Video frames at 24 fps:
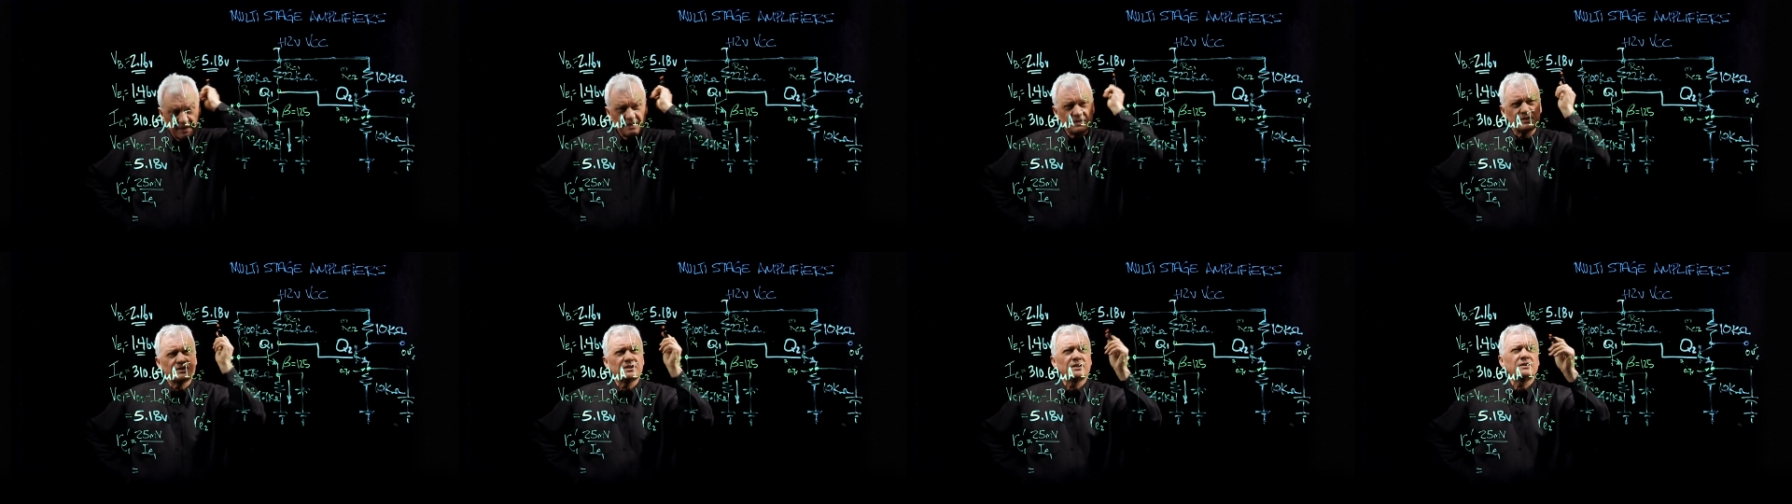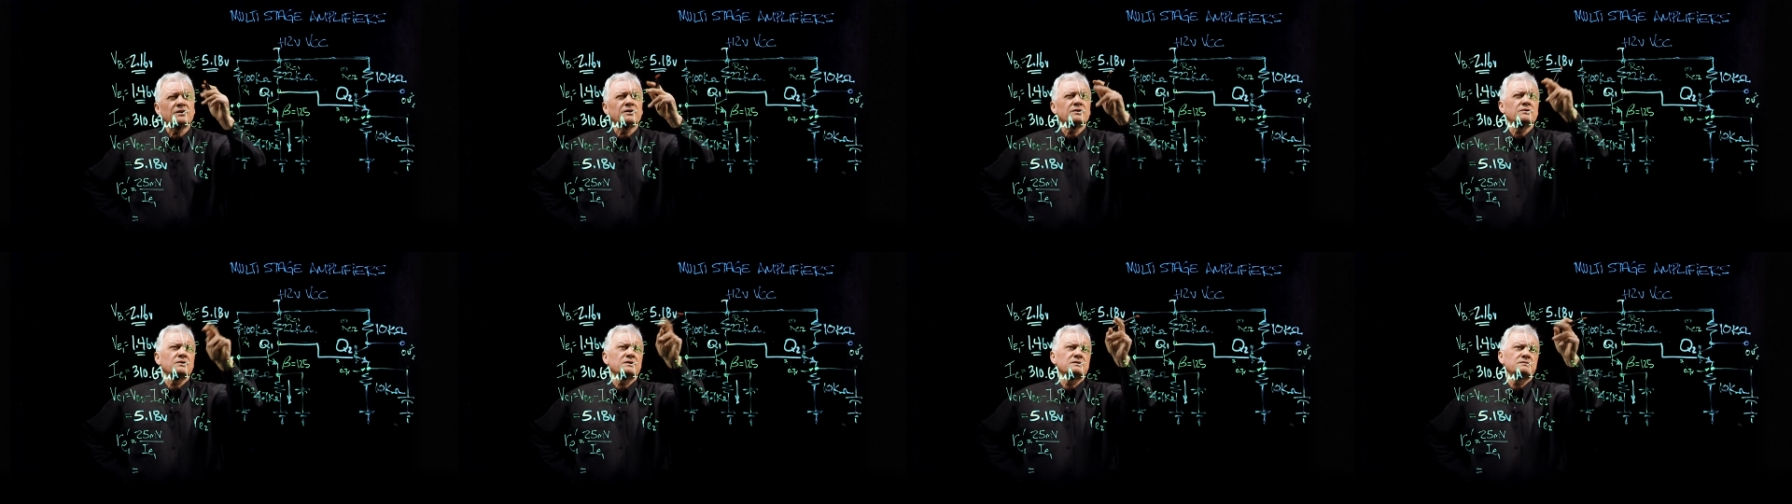
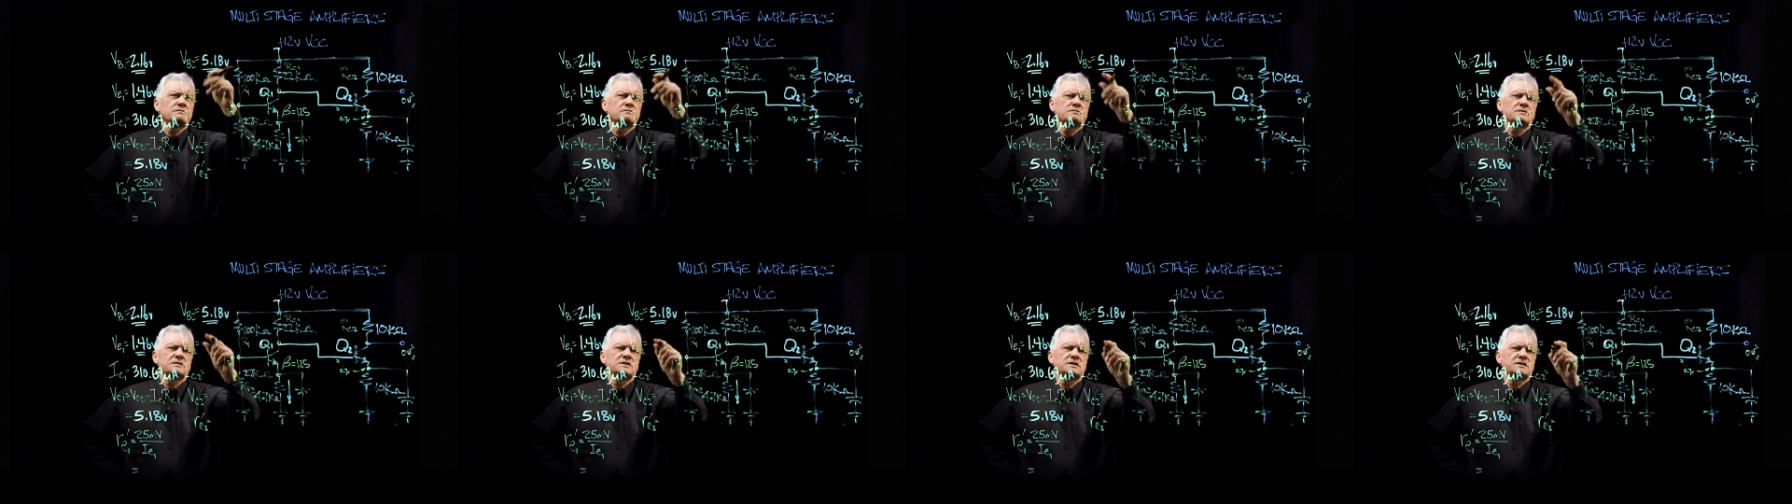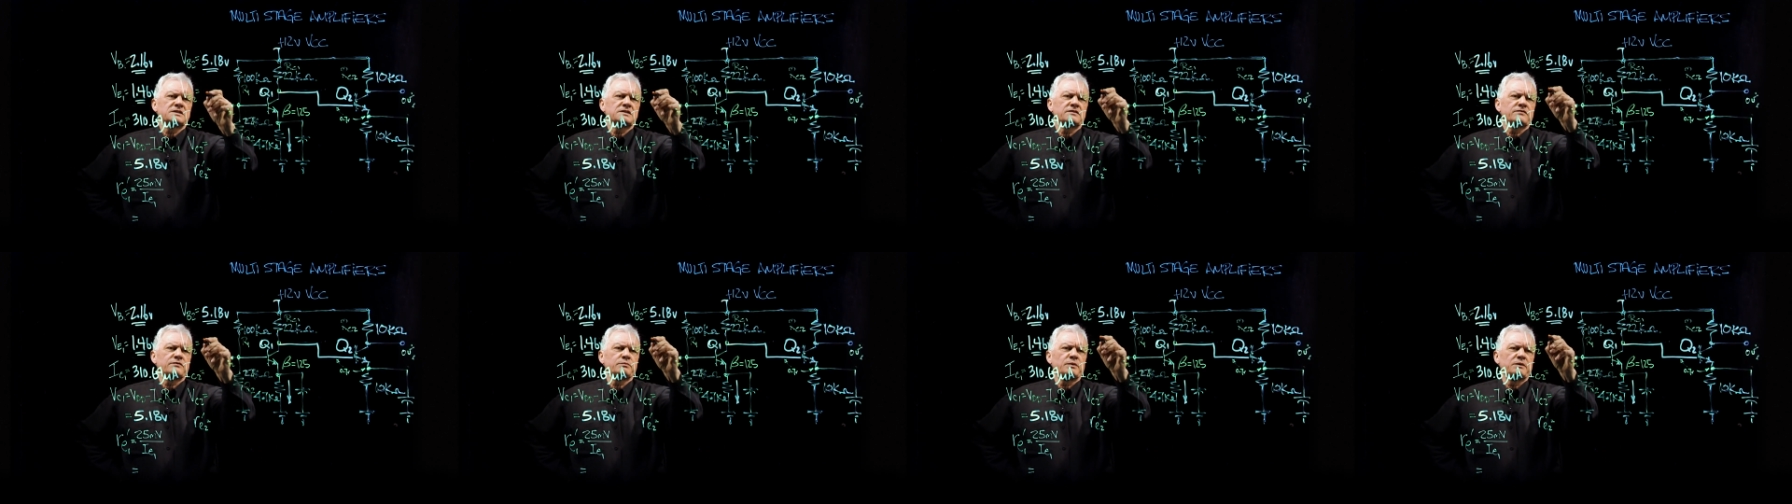So
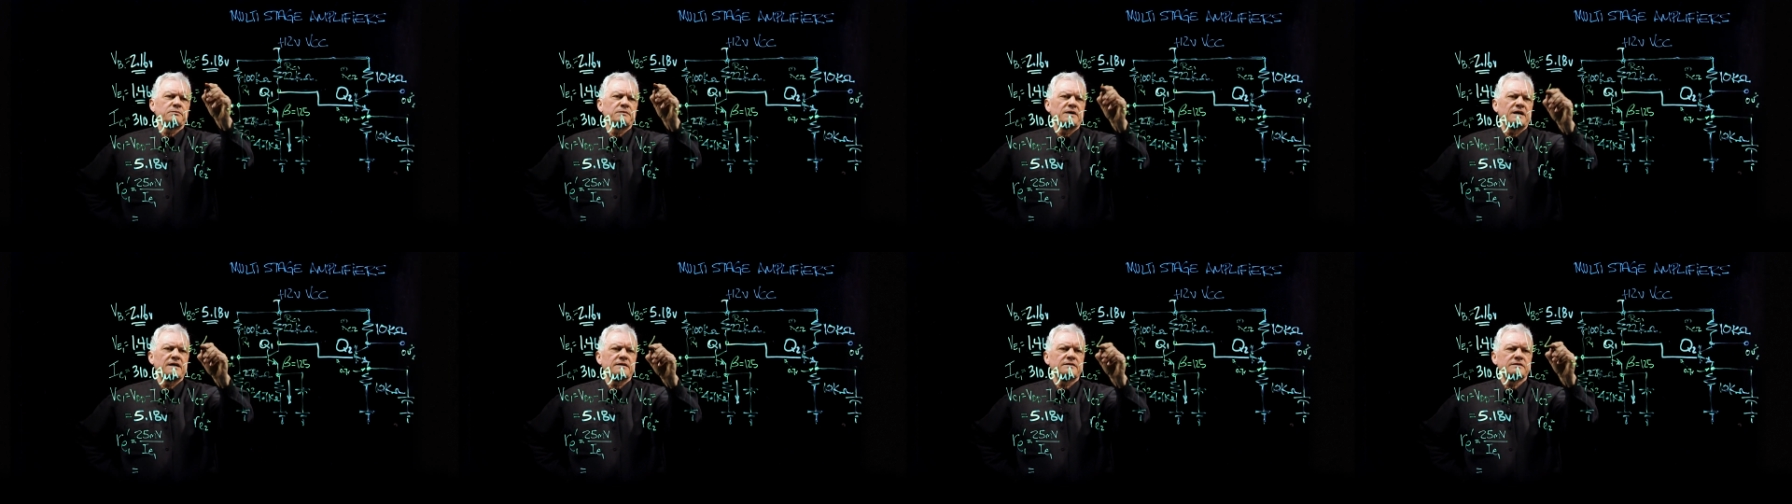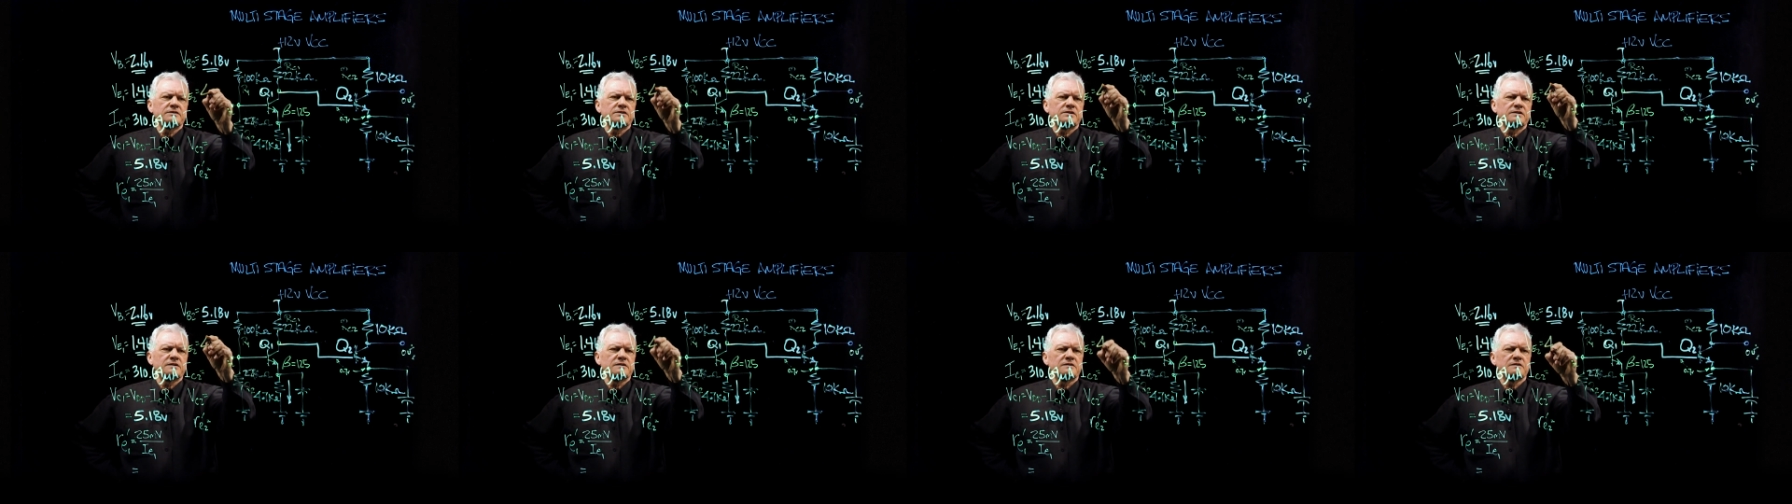let's see if my math
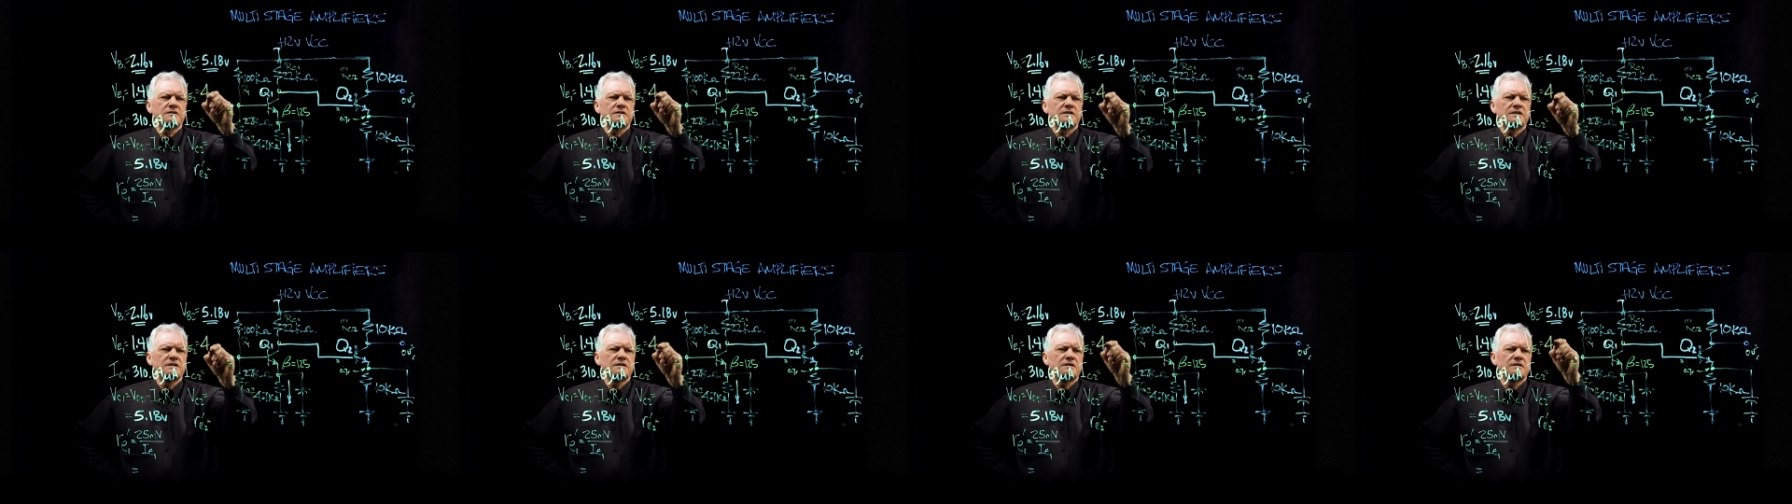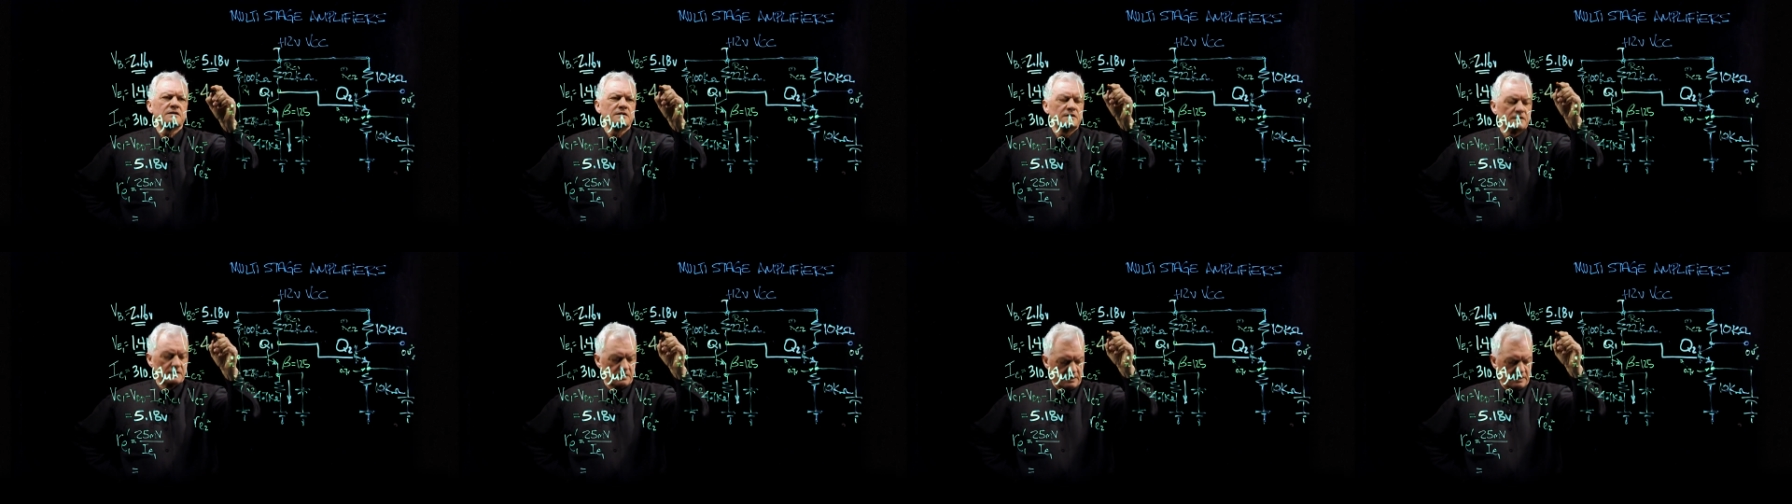is still good.